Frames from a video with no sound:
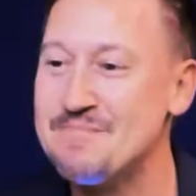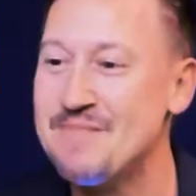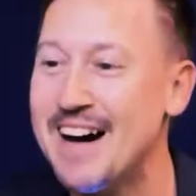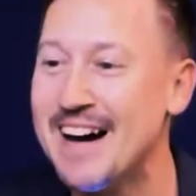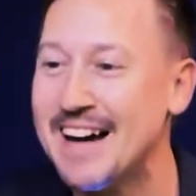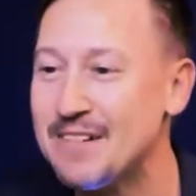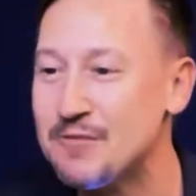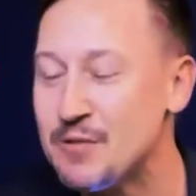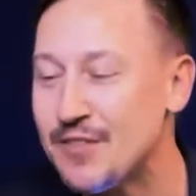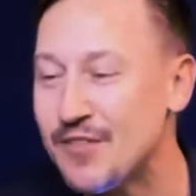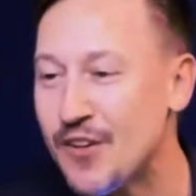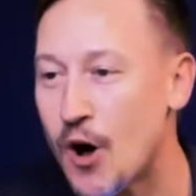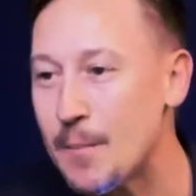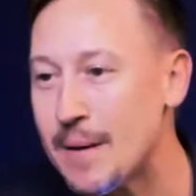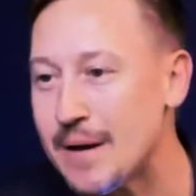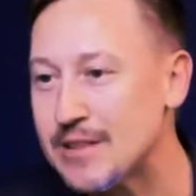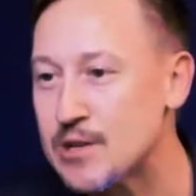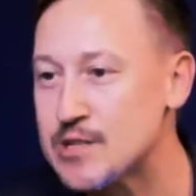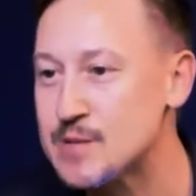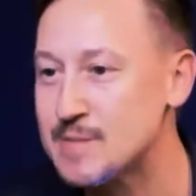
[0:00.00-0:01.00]
But we've all
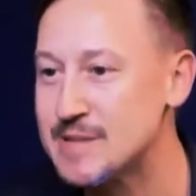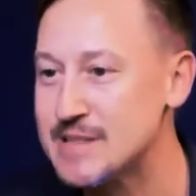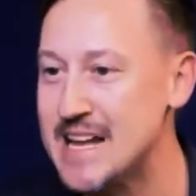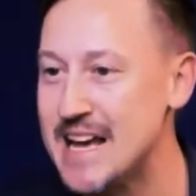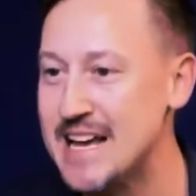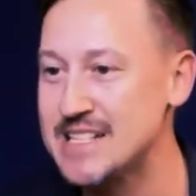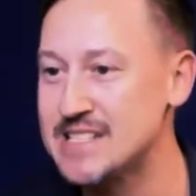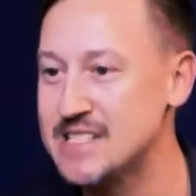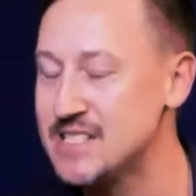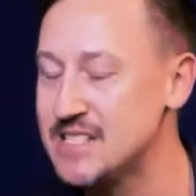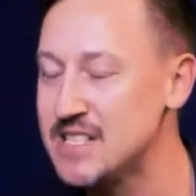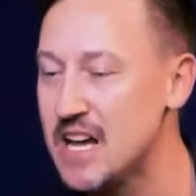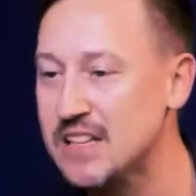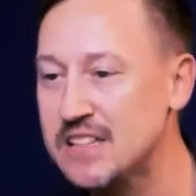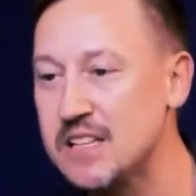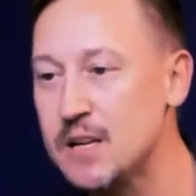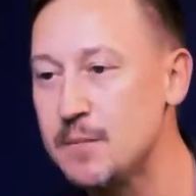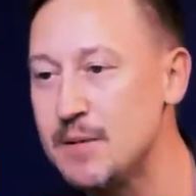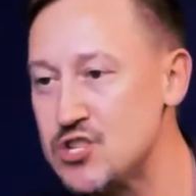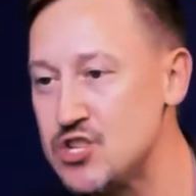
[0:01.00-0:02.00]
made those mistakes.
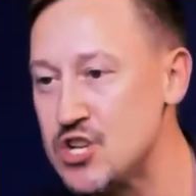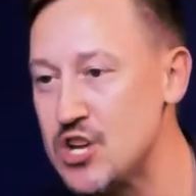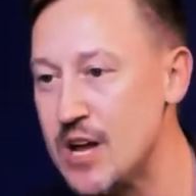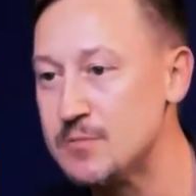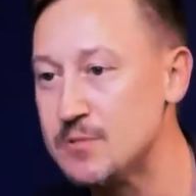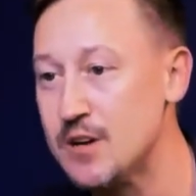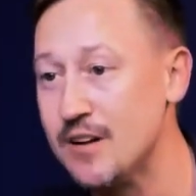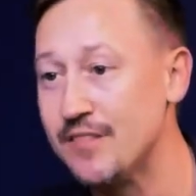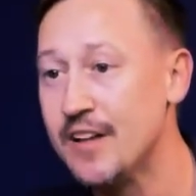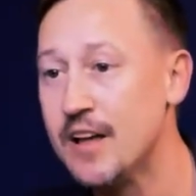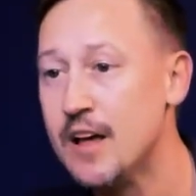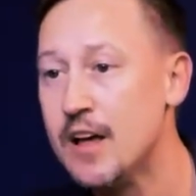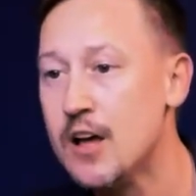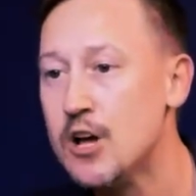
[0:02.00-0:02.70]
Nothing to be ashamed of.